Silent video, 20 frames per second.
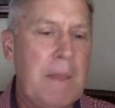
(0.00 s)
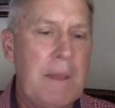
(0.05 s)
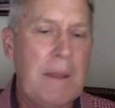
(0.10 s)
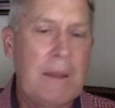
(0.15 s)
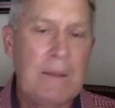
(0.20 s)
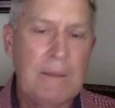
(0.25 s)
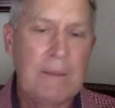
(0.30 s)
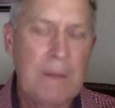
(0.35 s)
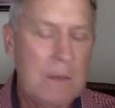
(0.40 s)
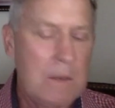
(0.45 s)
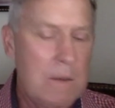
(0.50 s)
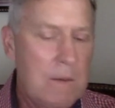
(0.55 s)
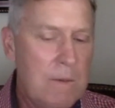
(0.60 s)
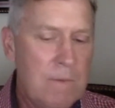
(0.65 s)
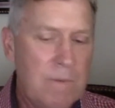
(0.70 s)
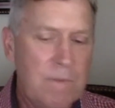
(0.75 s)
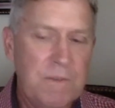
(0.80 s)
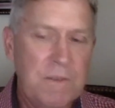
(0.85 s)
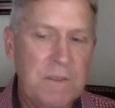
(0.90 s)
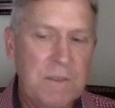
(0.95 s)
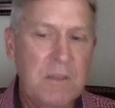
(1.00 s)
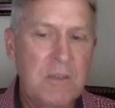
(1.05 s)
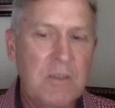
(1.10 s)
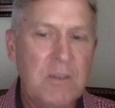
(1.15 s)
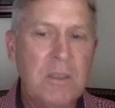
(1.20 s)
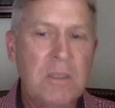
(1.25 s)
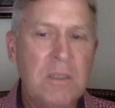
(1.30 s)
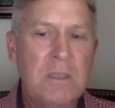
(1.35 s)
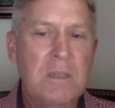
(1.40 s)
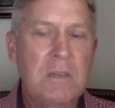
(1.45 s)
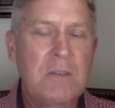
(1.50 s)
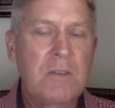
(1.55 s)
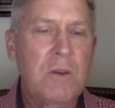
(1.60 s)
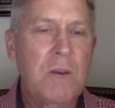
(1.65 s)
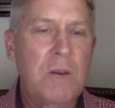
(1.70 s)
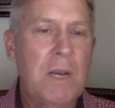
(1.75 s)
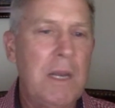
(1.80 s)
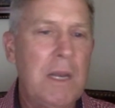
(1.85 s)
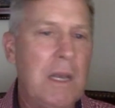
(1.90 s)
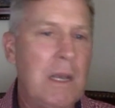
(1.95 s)
And then physicians in
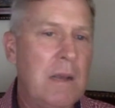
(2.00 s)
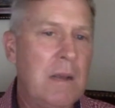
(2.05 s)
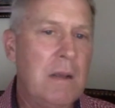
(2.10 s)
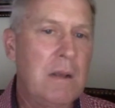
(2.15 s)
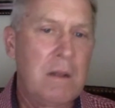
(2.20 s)
training.